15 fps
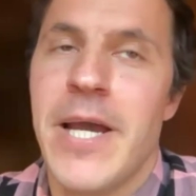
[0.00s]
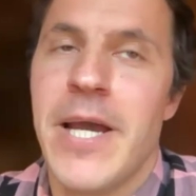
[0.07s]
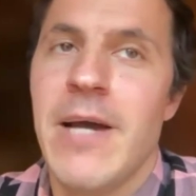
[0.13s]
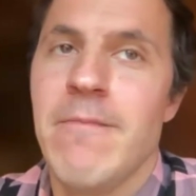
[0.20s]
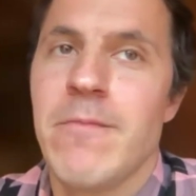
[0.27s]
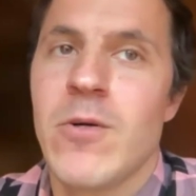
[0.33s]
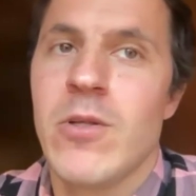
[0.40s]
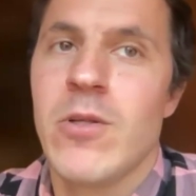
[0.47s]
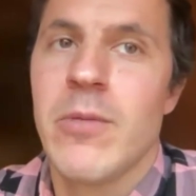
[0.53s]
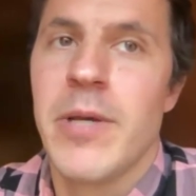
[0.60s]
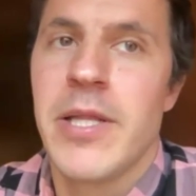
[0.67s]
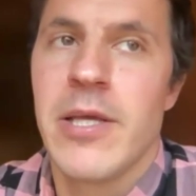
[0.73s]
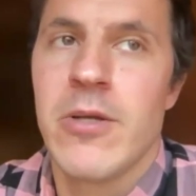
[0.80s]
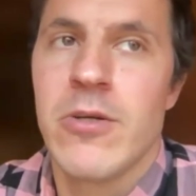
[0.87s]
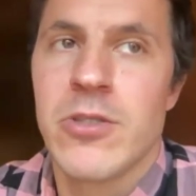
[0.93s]
yeah,
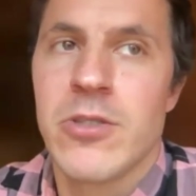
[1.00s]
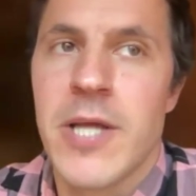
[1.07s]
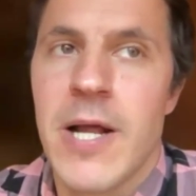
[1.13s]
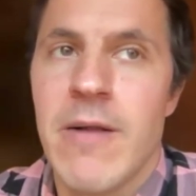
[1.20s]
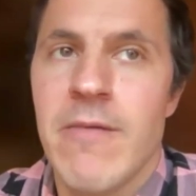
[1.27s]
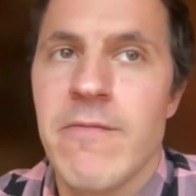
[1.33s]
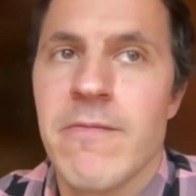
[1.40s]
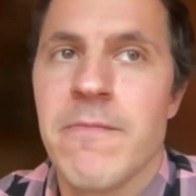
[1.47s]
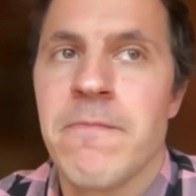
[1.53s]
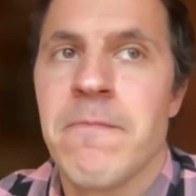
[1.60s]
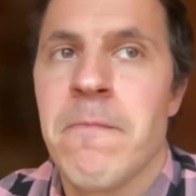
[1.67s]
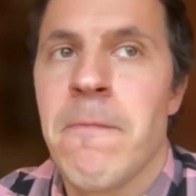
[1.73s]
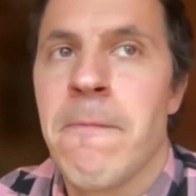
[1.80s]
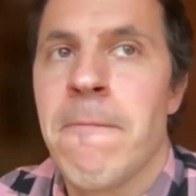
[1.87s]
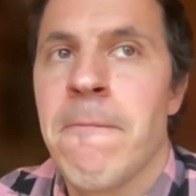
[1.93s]
cultivating yourself,
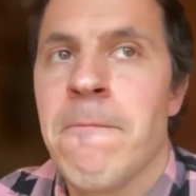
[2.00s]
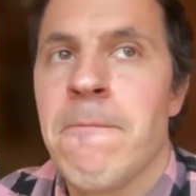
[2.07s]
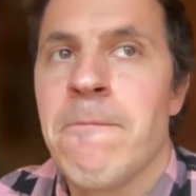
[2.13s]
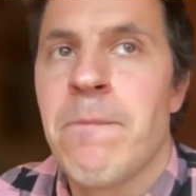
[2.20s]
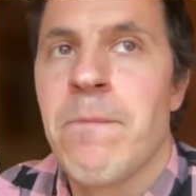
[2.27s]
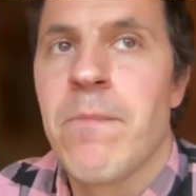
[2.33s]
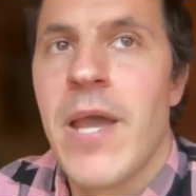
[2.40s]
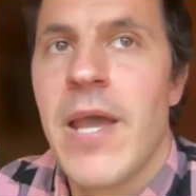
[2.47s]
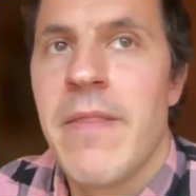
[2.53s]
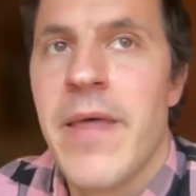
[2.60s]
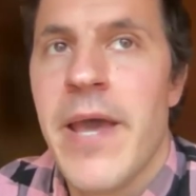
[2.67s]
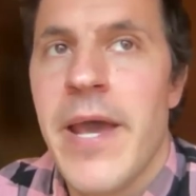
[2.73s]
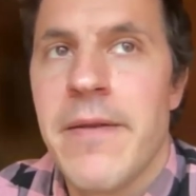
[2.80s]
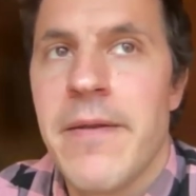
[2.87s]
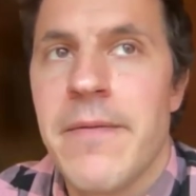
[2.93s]

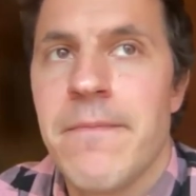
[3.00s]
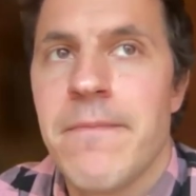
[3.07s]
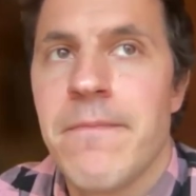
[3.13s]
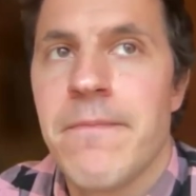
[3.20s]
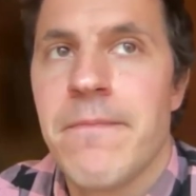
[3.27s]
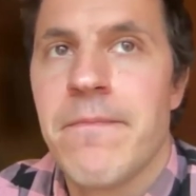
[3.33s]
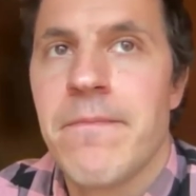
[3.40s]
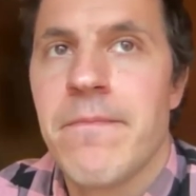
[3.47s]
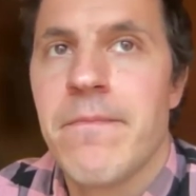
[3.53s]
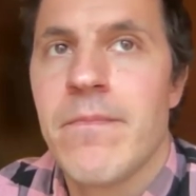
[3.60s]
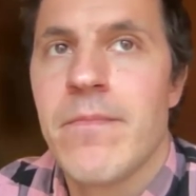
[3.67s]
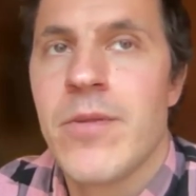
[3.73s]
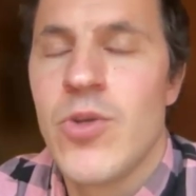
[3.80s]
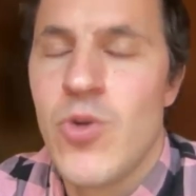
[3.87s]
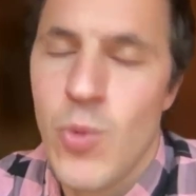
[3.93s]
and then
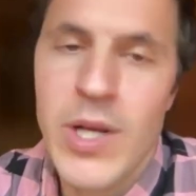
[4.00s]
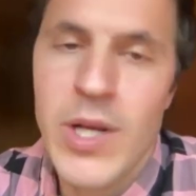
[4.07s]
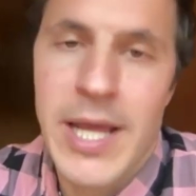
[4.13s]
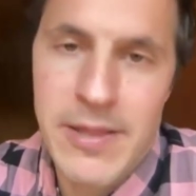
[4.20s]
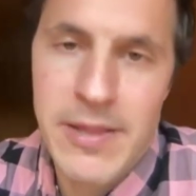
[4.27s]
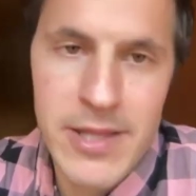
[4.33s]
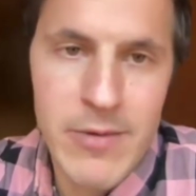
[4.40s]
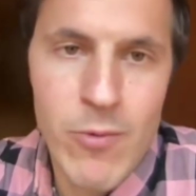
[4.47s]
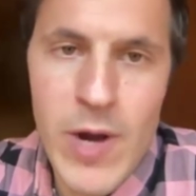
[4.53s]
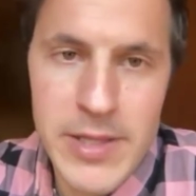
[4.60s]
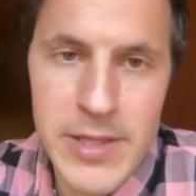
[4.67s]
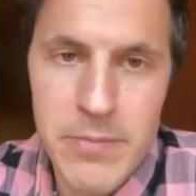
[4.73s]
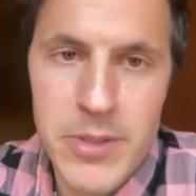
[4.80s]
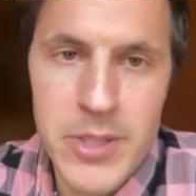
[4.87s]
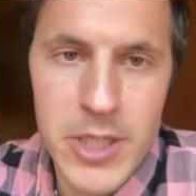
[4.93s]
you will get the
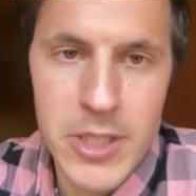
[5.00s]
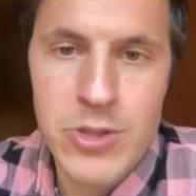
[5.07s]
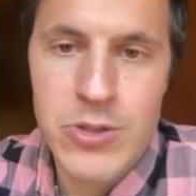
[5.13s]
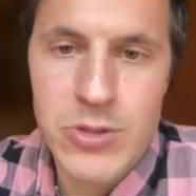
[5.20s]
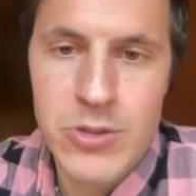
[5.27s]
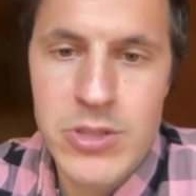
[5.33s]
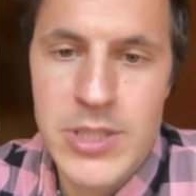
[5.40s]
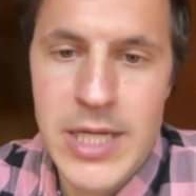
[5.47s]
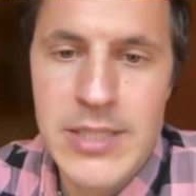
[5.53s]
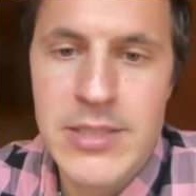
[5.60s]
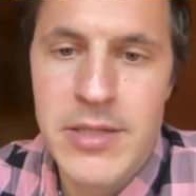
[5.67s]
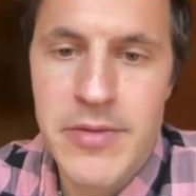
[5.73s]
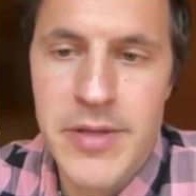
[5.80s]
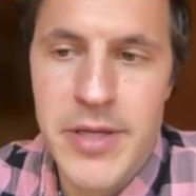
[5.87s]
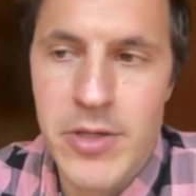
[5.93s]
right invitations.
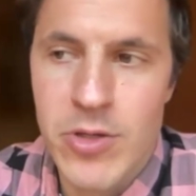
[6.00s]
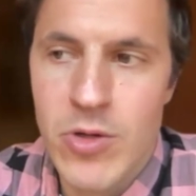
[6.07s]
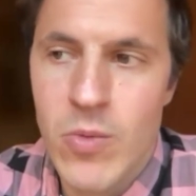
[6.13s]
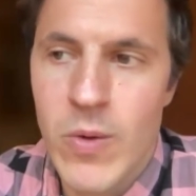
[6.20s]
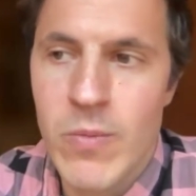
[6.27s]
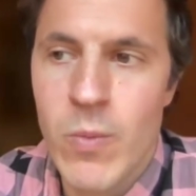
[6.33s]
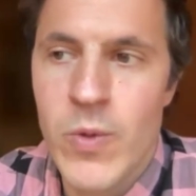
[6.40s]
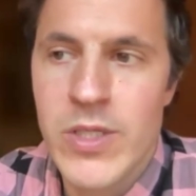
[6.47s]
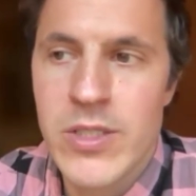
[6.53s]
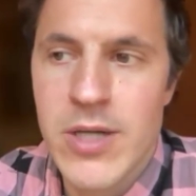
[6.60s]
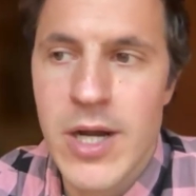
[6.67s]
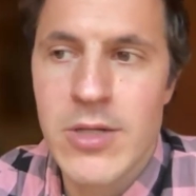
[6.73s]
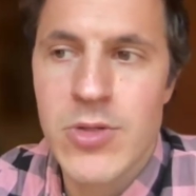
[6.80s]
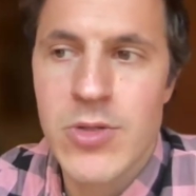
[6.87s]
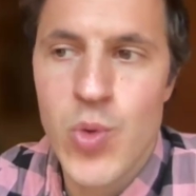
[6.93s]
That's the thing. When we
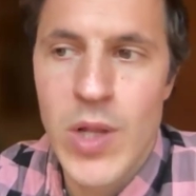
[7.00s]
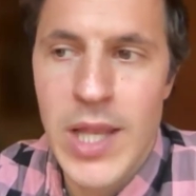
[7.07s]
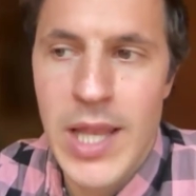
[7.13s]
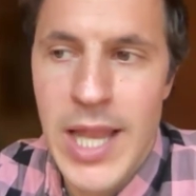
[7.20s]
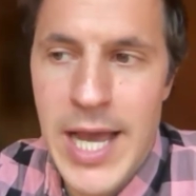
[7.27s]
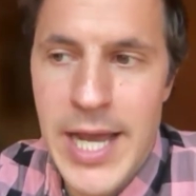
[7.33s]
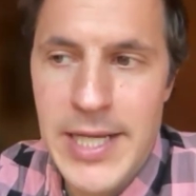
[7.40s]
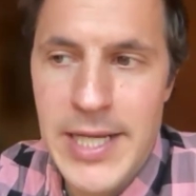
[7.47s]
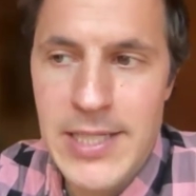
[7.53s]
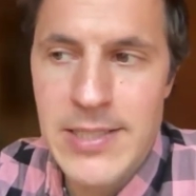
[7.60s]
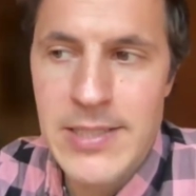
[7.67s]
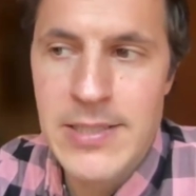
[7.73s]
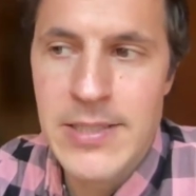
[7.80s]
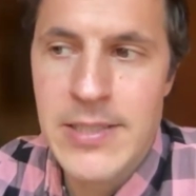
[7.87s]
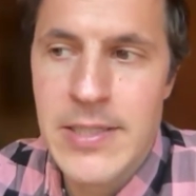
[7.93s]
start to
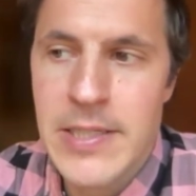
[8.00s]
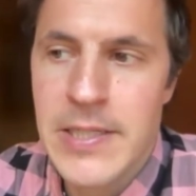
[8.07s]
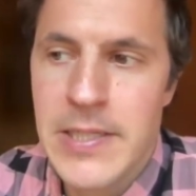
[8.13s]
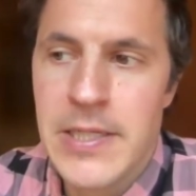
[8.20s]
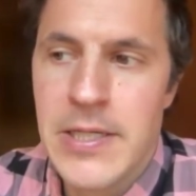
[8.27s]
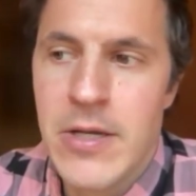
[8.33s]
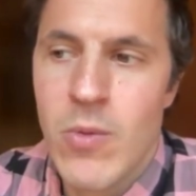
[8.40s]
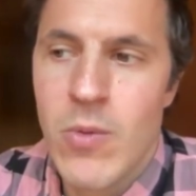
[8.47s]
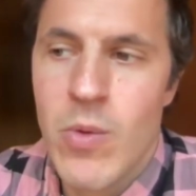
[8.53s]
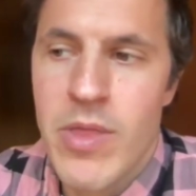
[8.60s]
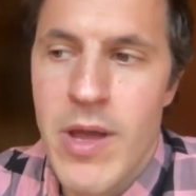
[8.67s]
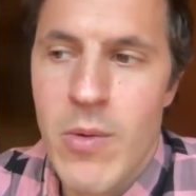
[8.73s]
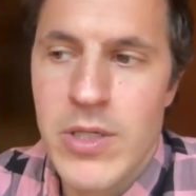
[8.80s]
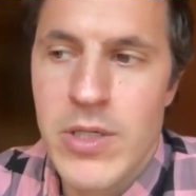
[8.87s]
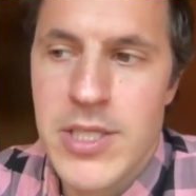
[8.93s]
align
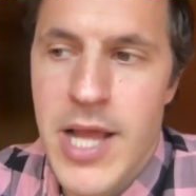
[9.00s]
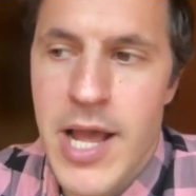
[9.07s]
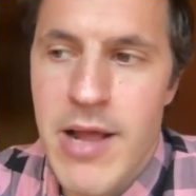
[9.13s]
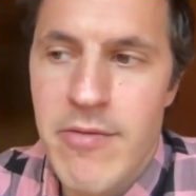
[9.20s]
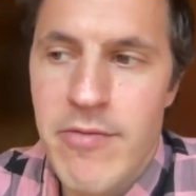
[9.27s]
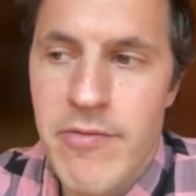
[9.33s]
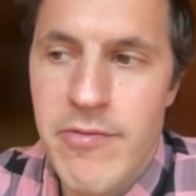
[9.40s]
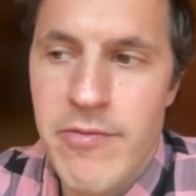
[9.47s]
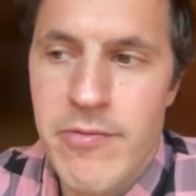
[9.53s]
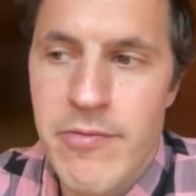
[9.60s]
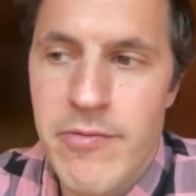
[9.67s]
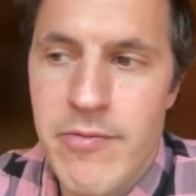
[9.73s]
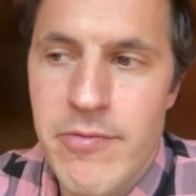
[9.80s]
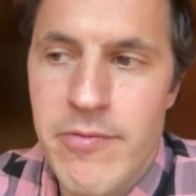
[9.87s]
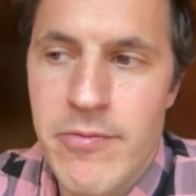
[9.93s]
with ourselves
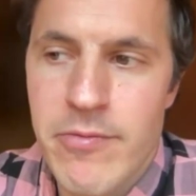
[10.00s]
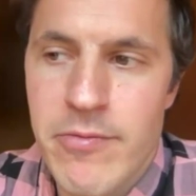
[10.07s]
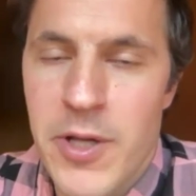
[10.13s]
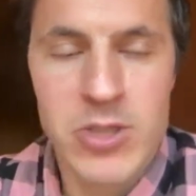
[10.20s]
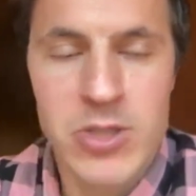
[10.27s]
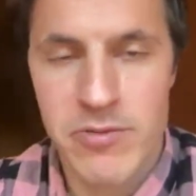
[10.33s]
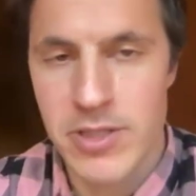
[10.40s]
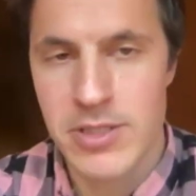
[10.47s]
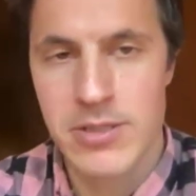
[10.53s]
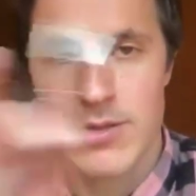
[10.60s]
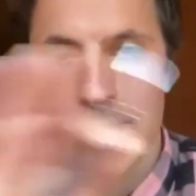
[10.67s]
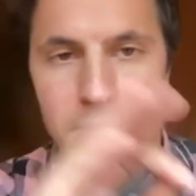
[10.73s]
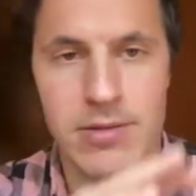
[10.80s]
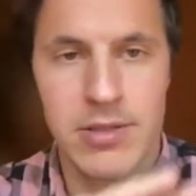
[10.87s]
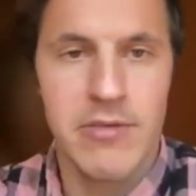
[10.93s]
for each of the
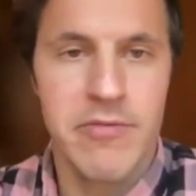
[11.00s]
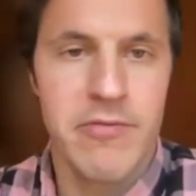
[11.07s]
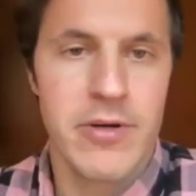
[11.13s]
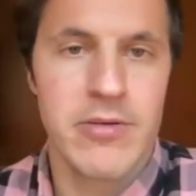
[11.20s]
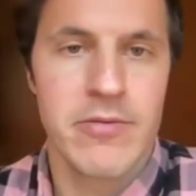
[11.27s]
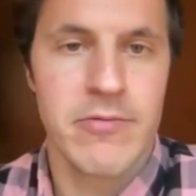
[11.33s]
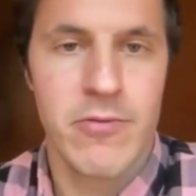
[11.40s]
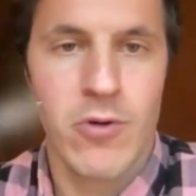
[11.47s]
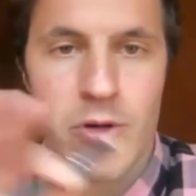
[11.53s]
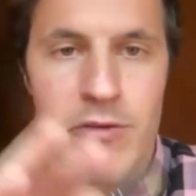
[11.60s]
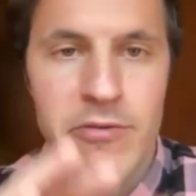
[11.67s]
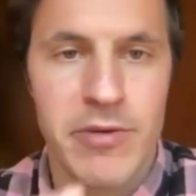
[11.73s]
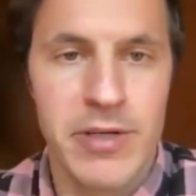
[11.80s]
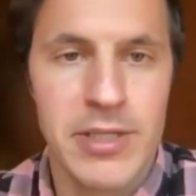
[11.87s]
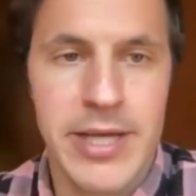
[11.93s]
different four
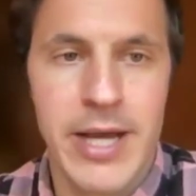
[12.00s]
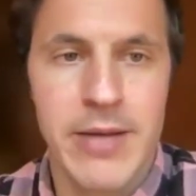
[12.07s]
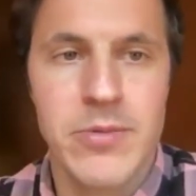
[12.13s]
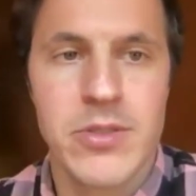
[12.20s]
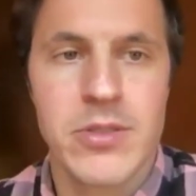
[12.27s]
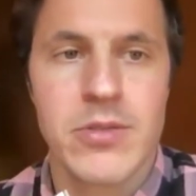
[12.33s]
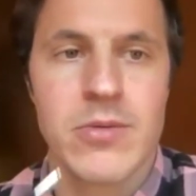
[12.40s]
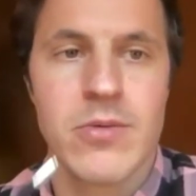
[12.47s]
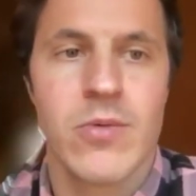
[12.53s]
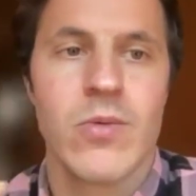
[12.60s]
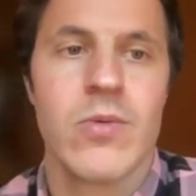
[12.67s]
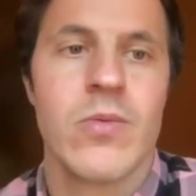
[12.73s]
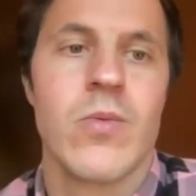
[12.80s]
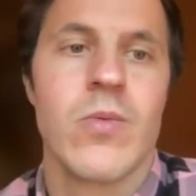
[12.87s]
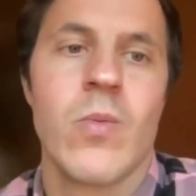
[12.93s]
different types,
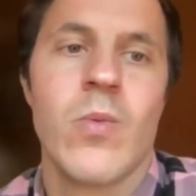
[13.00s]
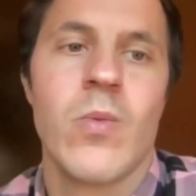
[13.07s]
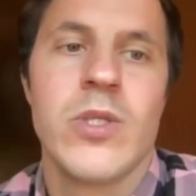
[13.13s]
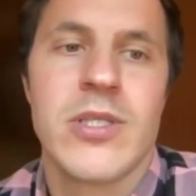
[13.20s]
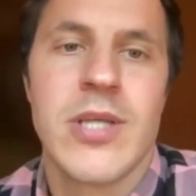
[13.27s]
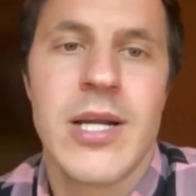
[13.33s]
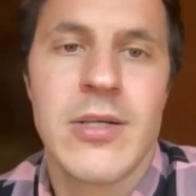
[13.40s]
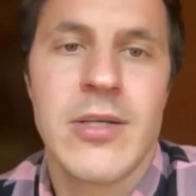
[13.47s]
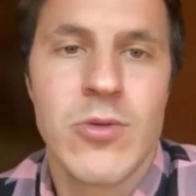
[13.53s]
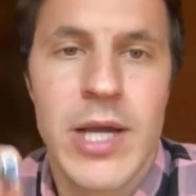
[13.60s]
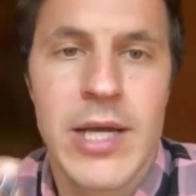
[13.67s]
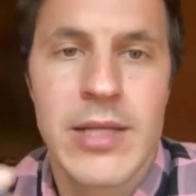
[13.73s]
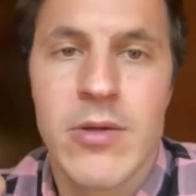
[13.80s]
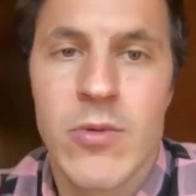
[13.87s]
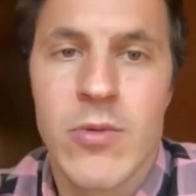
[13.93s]
we start to
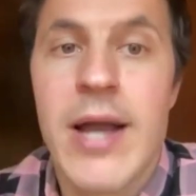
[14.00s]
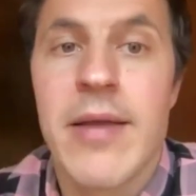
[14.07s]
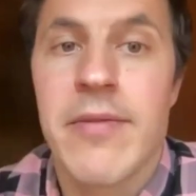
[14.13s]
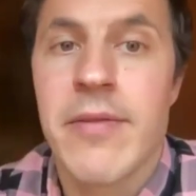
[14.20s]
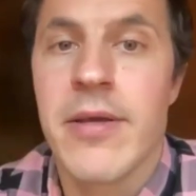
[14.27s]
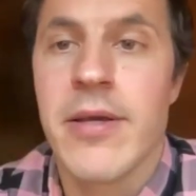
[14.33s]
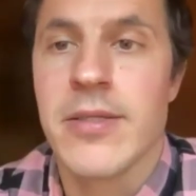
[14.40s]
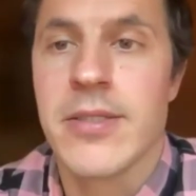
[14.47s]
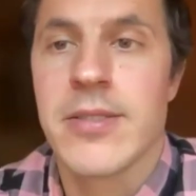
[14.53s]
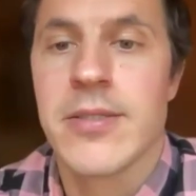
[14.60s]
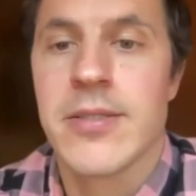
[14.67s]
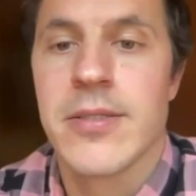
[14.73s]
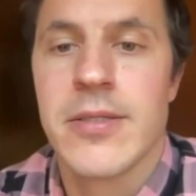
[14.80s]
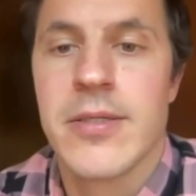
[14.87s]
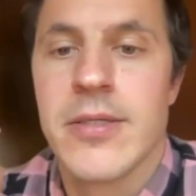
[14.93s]
get the right
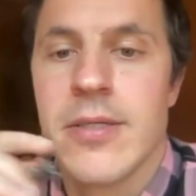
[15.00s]
things.